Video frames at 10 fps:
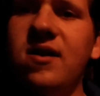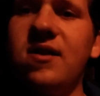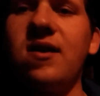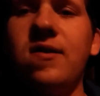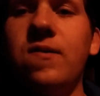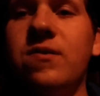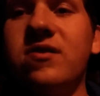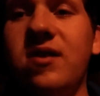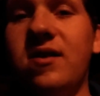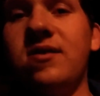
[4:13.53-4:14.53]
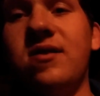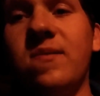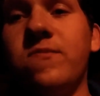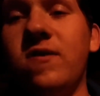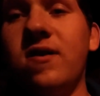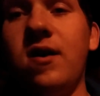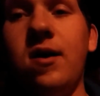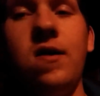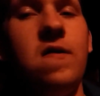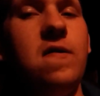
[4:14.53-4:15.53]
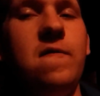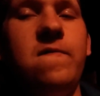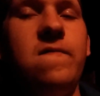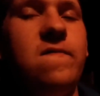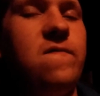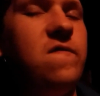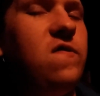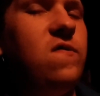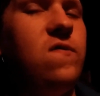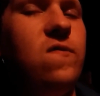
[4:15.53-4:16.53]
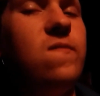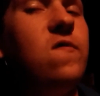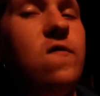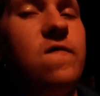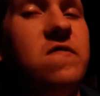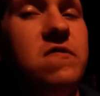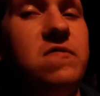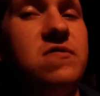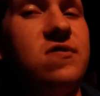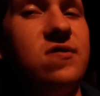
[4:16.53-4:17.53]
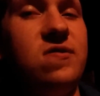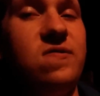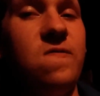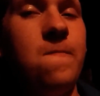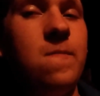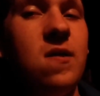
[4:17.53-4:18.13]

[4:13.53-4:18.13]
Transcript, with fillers: And I noticed that the dip run got a few more views than the